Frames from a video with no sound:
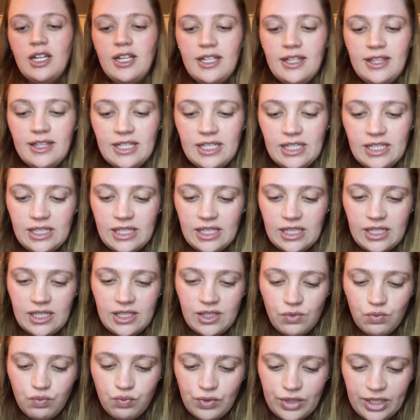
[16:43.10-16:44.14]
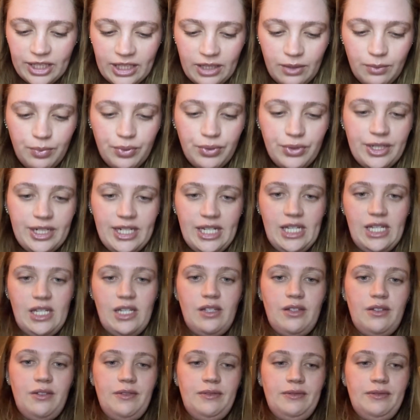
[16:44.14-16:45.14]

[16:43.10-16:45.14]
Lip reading: this is a really pretty,